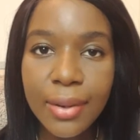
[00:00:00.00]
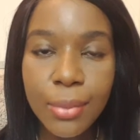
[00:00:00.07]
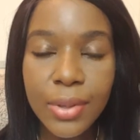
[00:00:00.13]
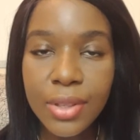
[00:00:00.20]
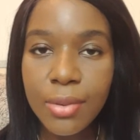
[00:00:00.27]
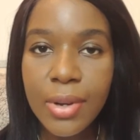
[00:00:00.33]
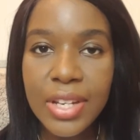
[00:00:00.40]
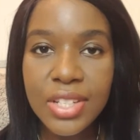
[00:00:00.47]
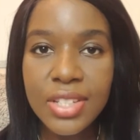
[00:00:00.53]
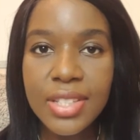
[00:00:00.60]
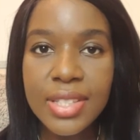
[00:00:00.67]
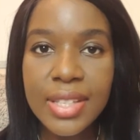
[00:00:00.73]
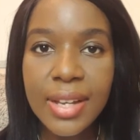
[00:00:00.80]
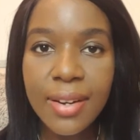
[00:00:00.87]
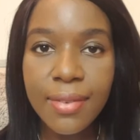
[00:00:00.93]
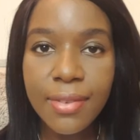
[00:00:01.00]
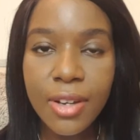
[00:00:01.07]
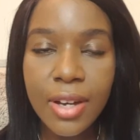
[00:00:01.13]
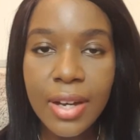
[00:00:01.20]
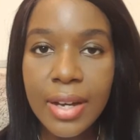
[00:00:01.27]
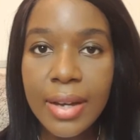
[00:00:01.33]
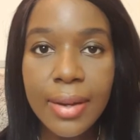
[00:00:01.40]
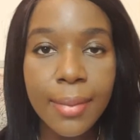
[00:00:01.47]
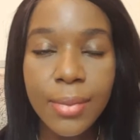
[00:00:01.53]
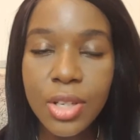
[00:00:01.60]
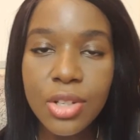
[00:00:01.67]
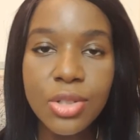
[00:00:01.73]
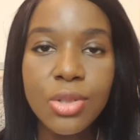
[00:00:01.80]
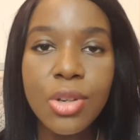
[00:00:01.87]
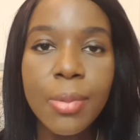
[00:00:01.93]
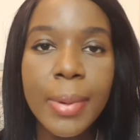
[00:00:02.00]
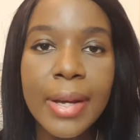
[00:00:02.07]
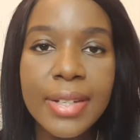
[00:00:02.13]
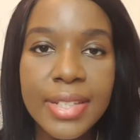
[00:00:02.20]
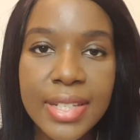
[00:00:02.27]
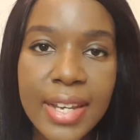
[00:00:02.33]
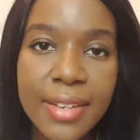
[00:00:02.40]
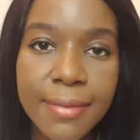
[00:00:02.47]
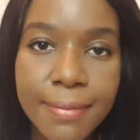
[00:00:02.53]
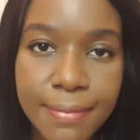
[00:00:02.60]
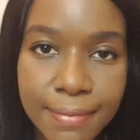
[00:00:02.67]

with the questions that I'm going to talk about today.